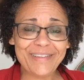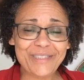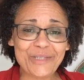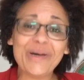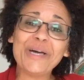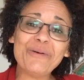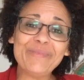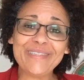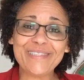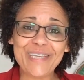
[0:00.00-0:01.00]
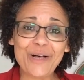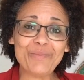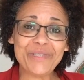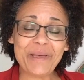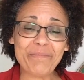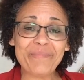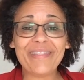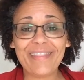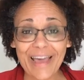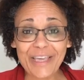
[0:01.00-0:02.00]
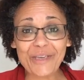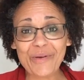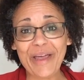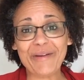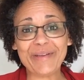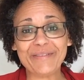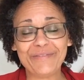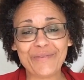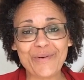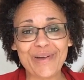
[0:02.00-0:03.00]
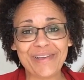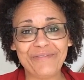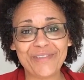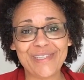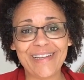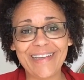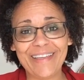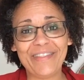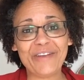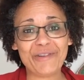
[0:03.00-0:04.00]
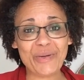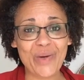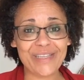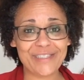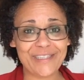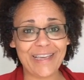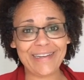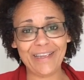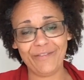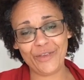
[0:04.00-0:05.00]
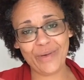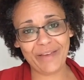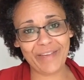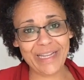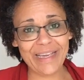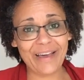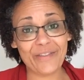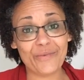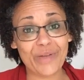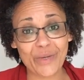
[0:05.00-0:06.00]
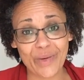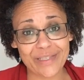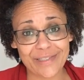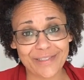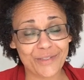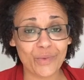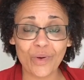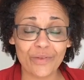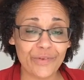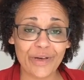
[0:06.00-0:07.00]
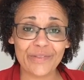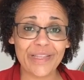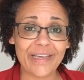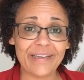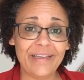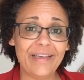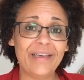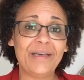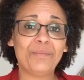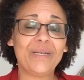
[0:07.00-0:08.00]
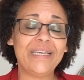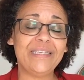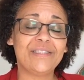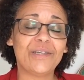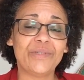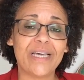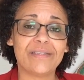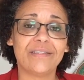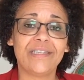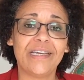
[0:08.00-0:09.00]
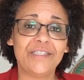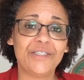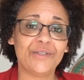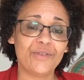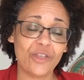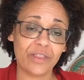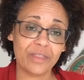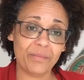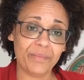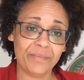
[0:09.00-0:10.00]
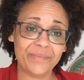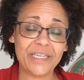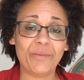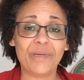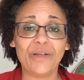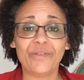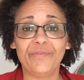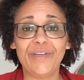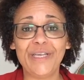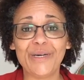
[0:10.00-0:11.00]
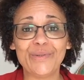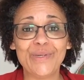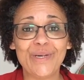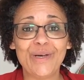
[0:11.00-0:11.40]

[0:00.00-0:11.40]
So I hope that has helped some. Thank you, Erin, for sending in that request. And if you have any other requests, to all of you out there, please don't hesitate to jot them down below the video,